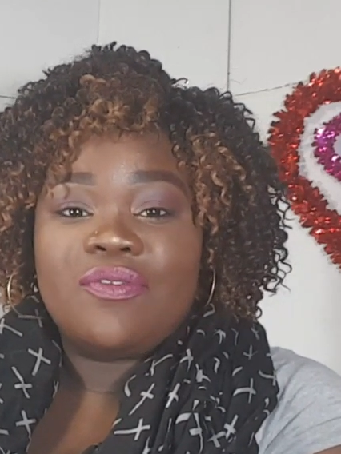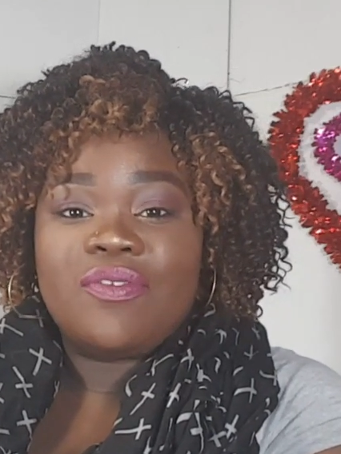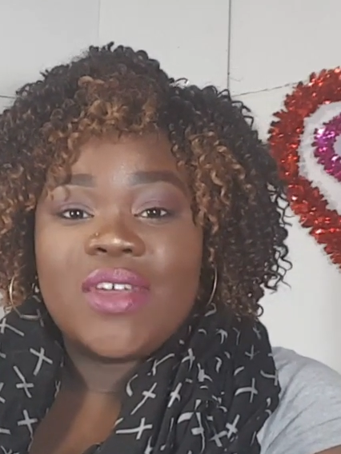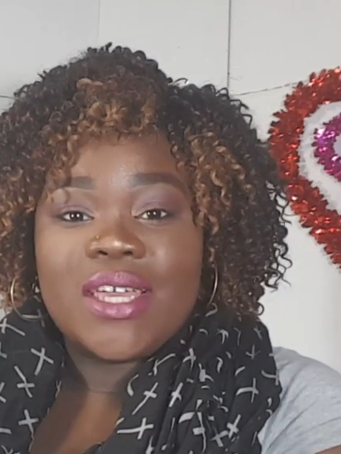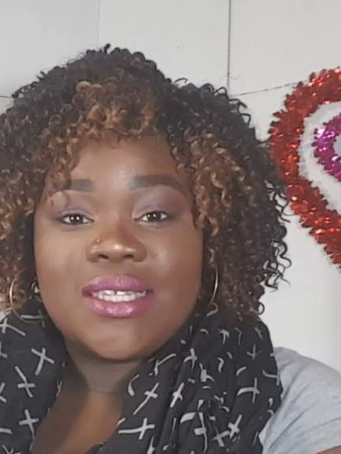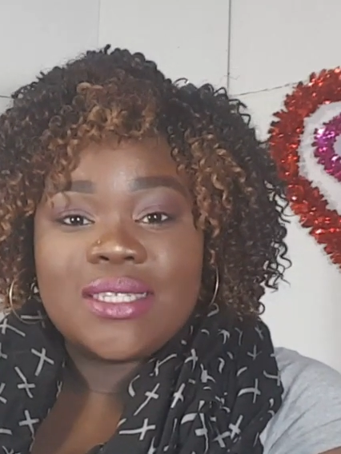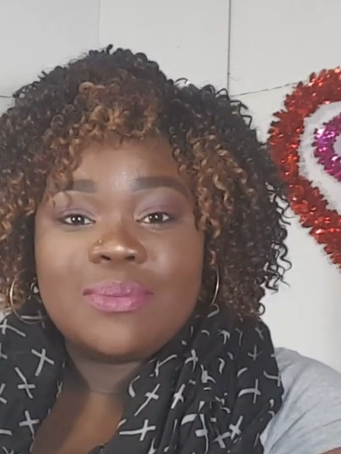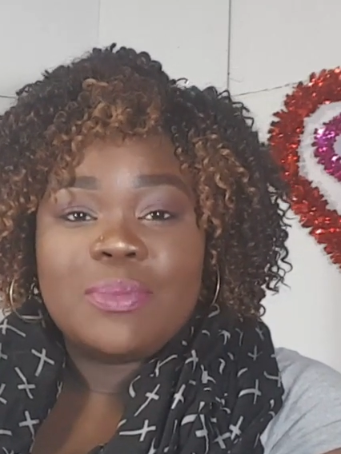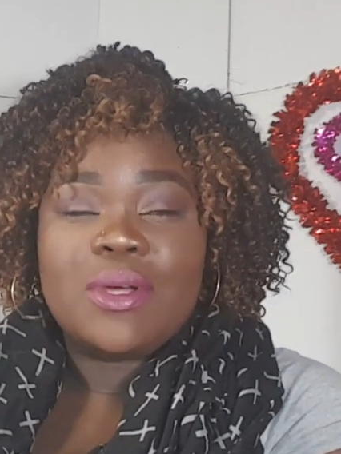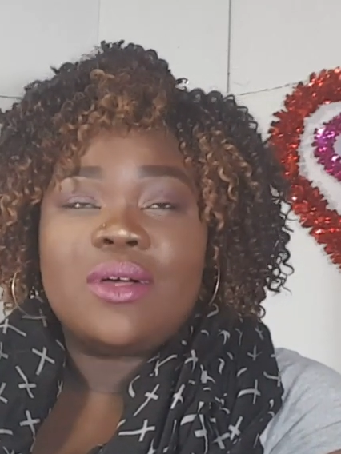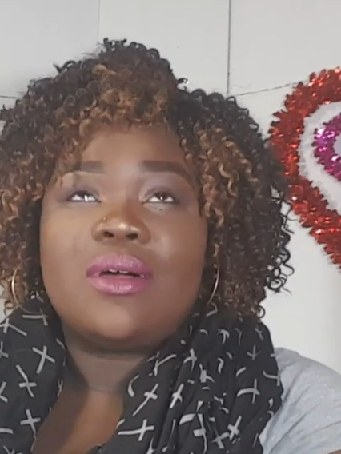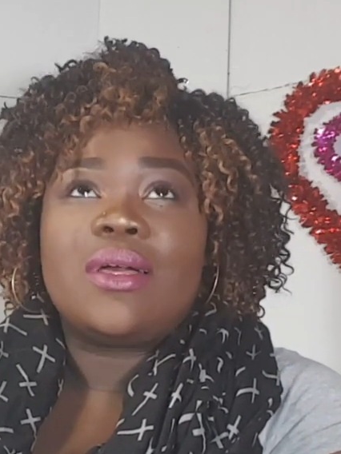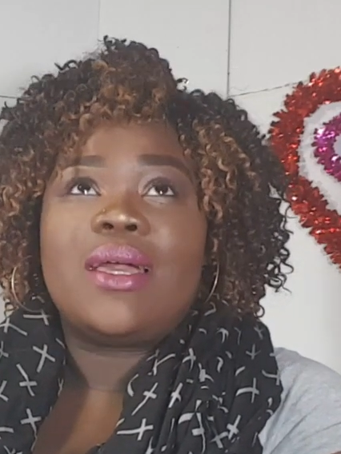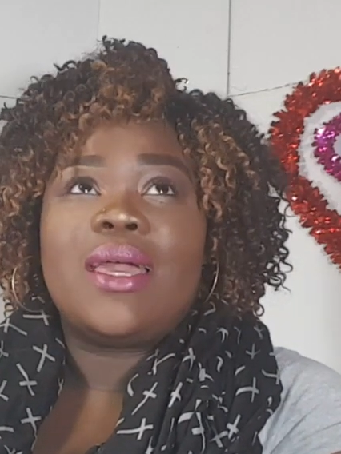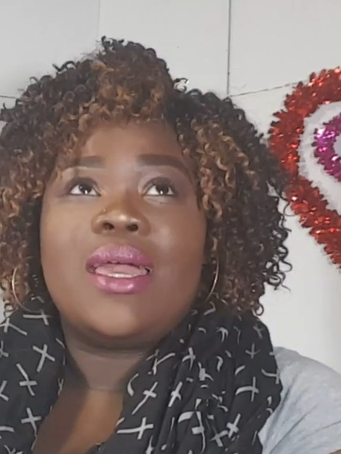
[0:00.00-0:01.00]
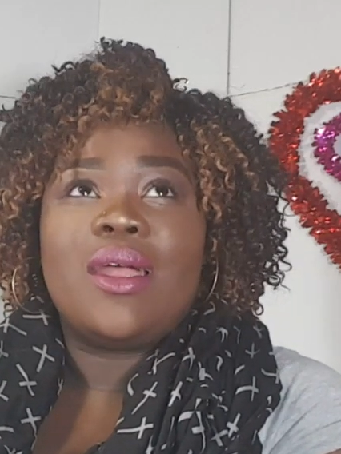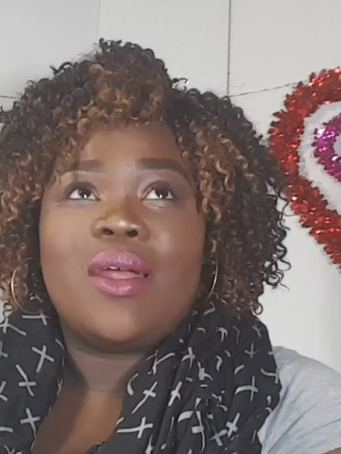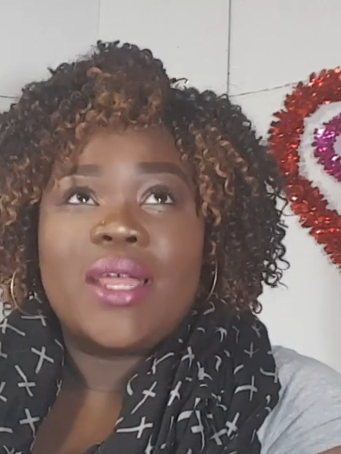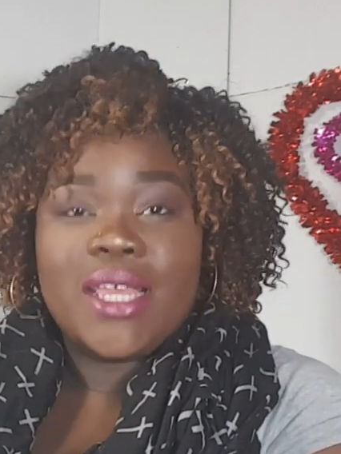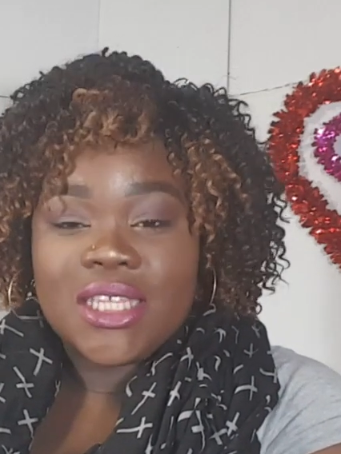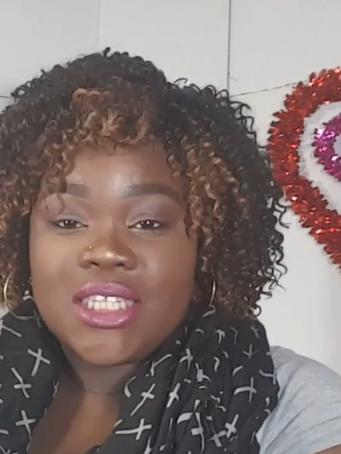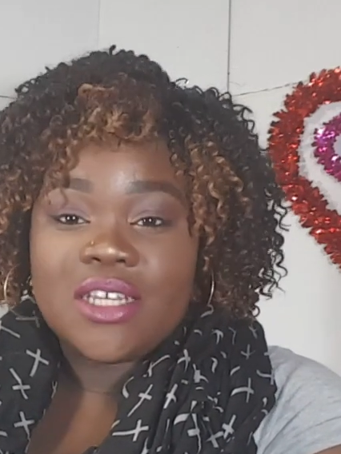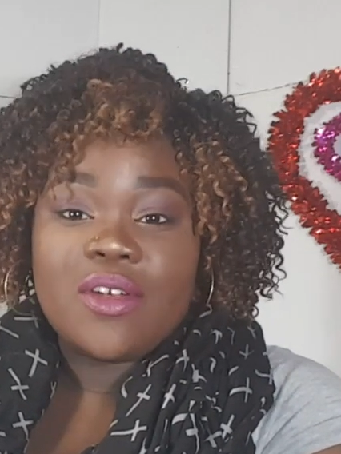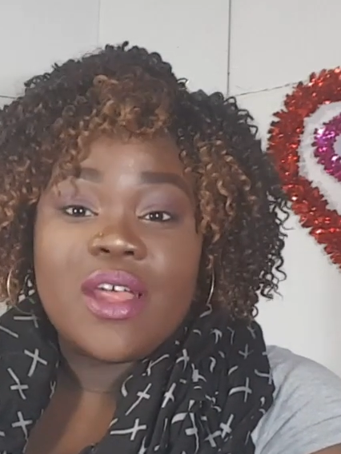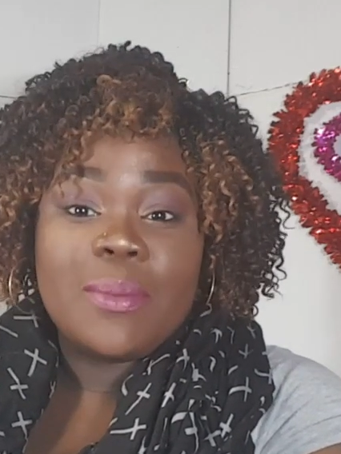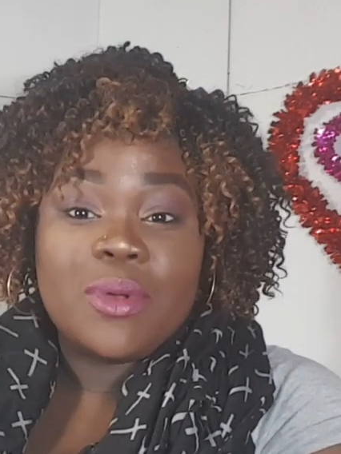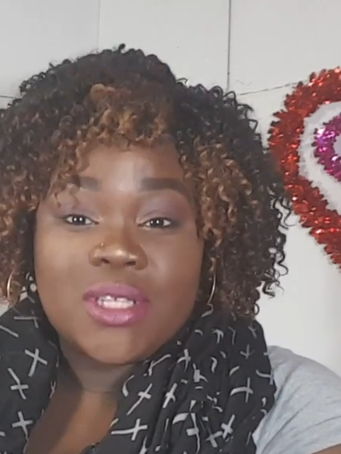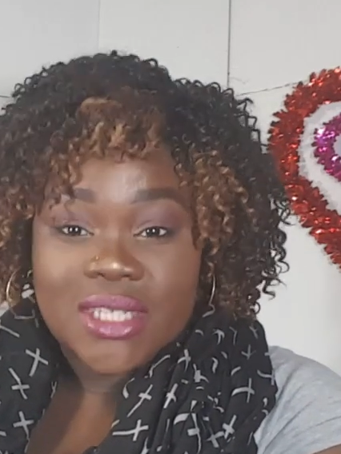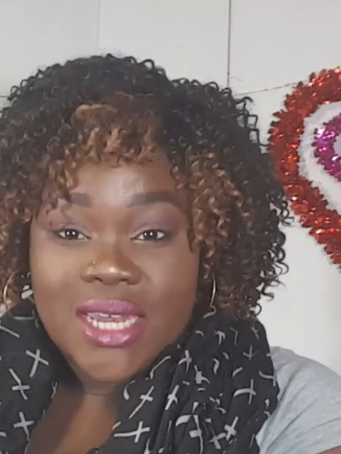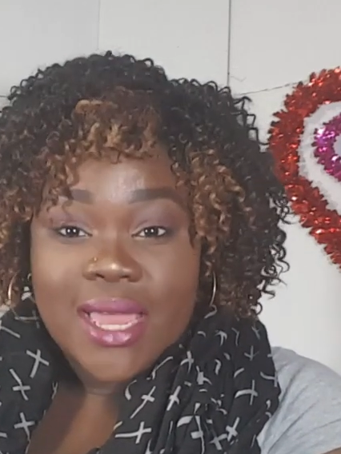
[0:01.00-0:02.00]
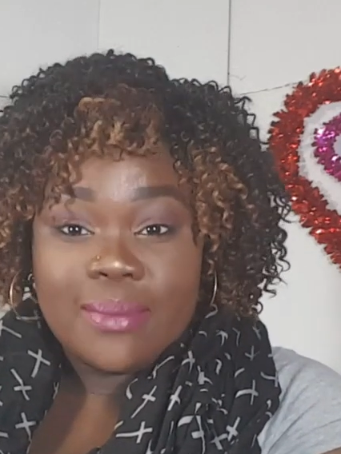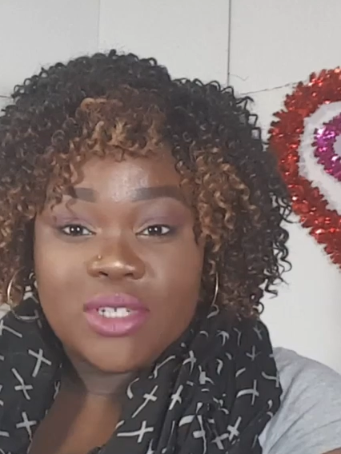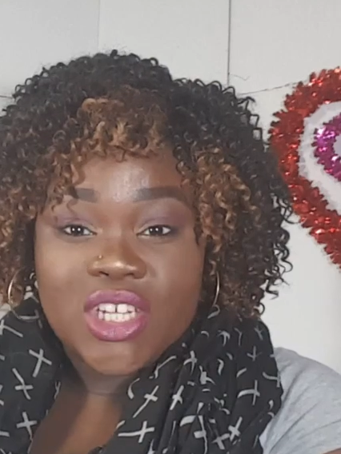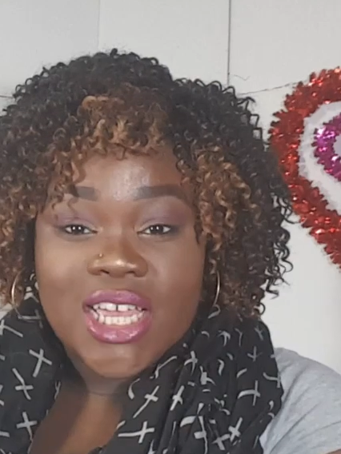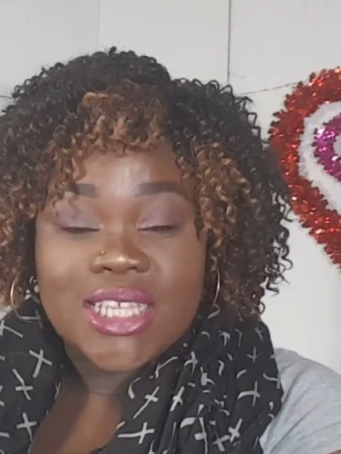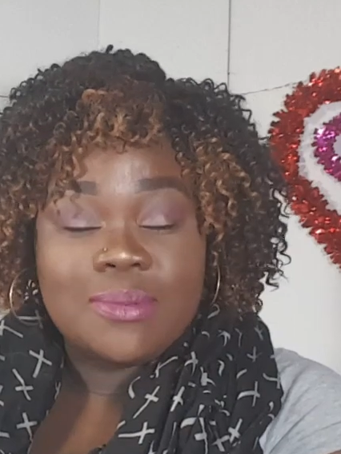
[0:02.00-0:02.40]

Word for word: Facebook or Instagram or Snapchat.